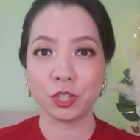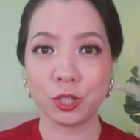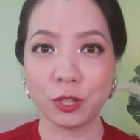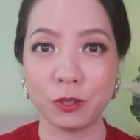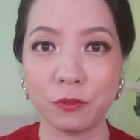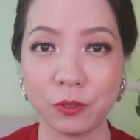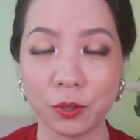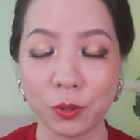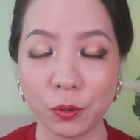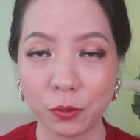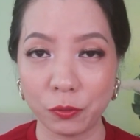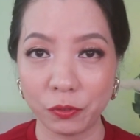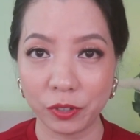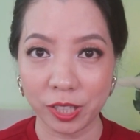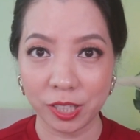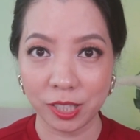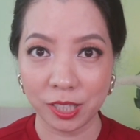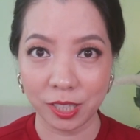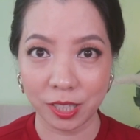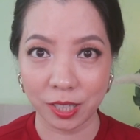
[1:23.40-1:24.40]
shift
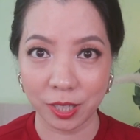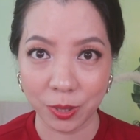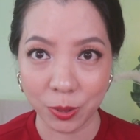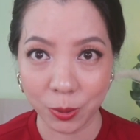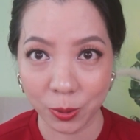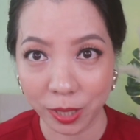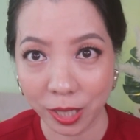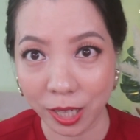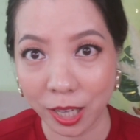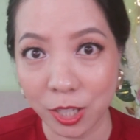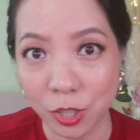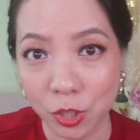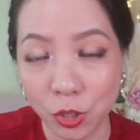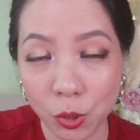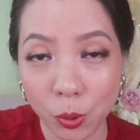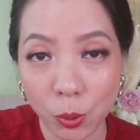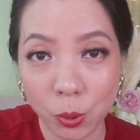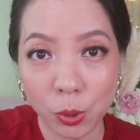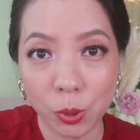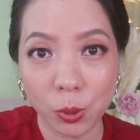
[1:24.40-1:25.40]
over here so that I can
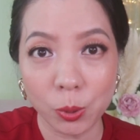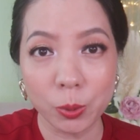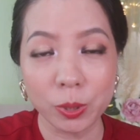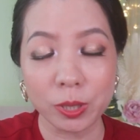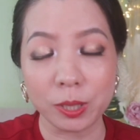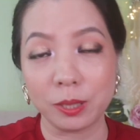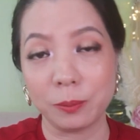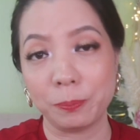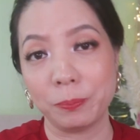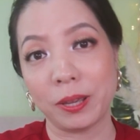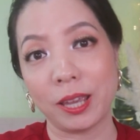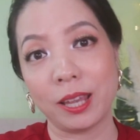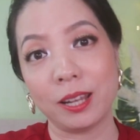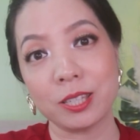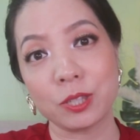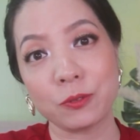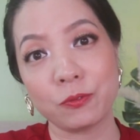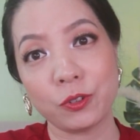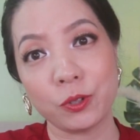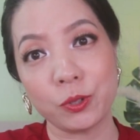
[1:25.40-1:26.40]
show you the
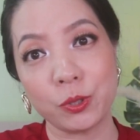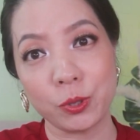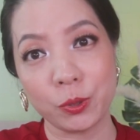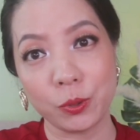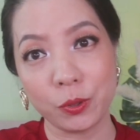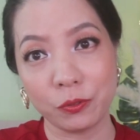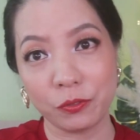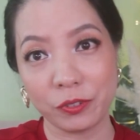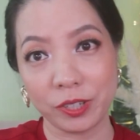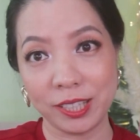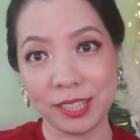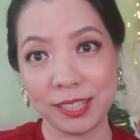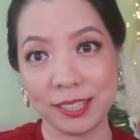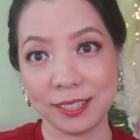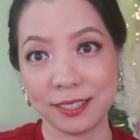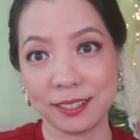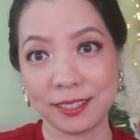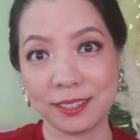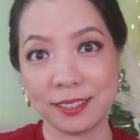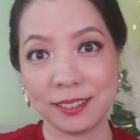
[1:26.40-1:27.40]
palette photo over
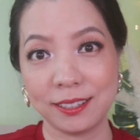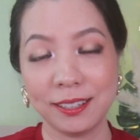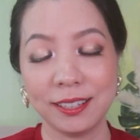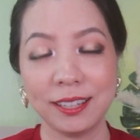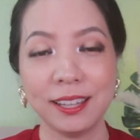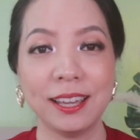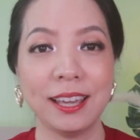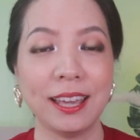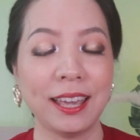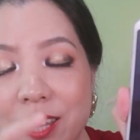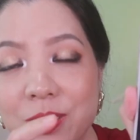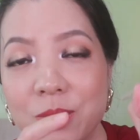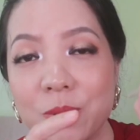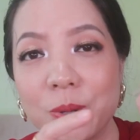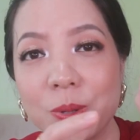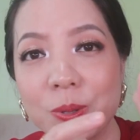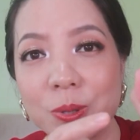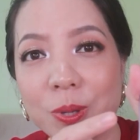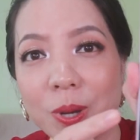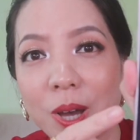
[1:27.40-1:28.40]
here. And
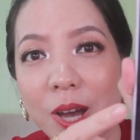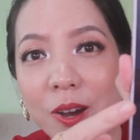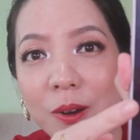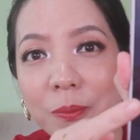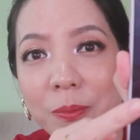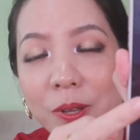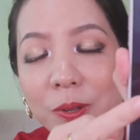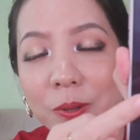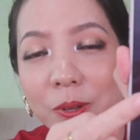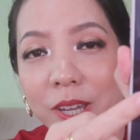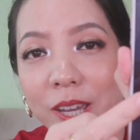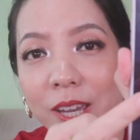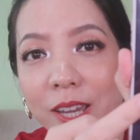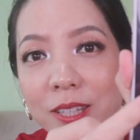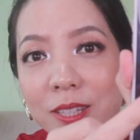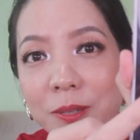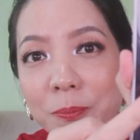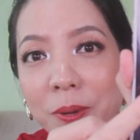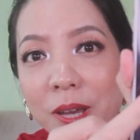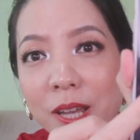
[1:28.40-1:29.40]
also I'll be looking
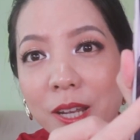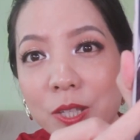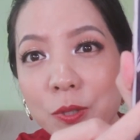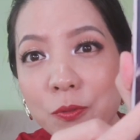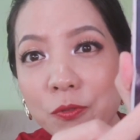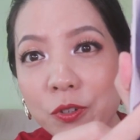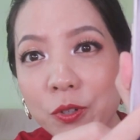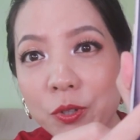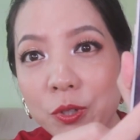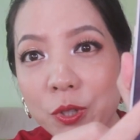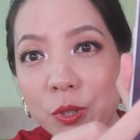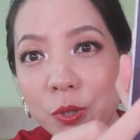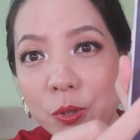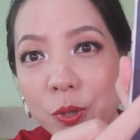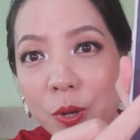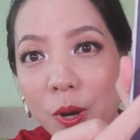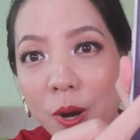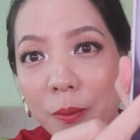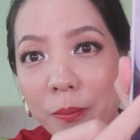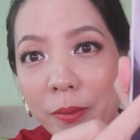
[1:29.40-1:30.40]
at the palette
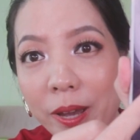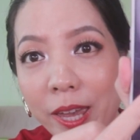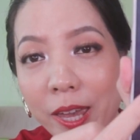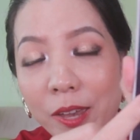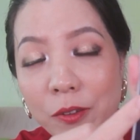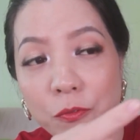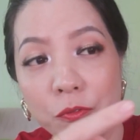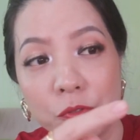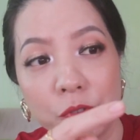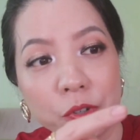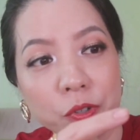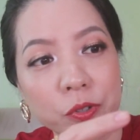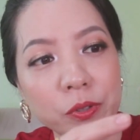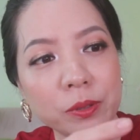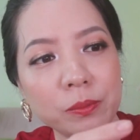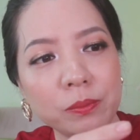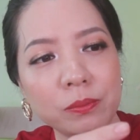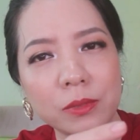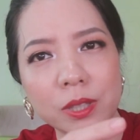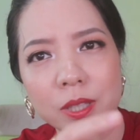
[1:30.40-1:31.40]
photo on my
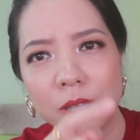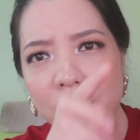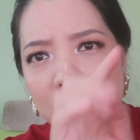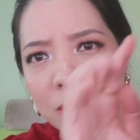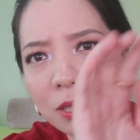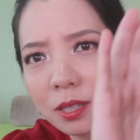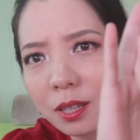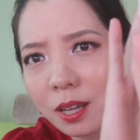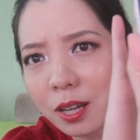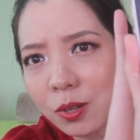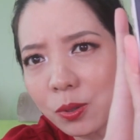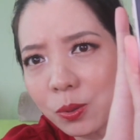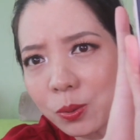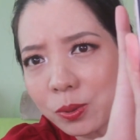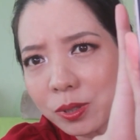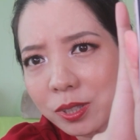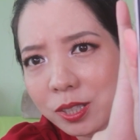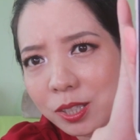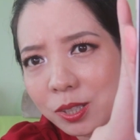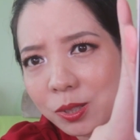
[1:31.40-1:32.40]
handphone that I
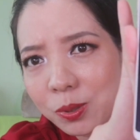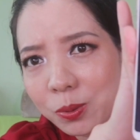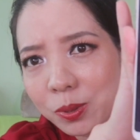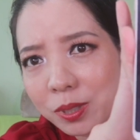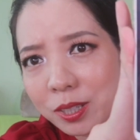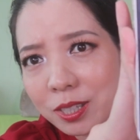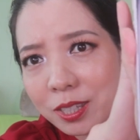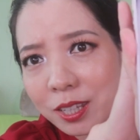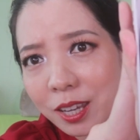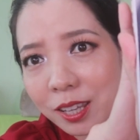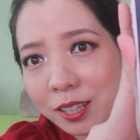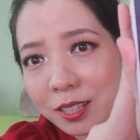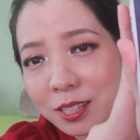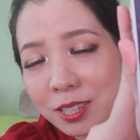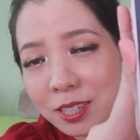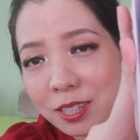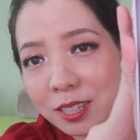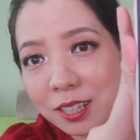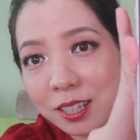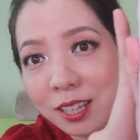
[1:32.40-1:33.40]
don't think you dears can
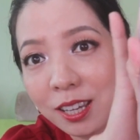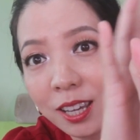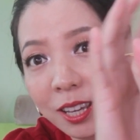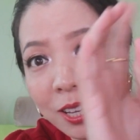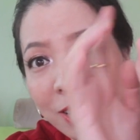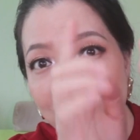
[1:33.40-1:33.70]
see.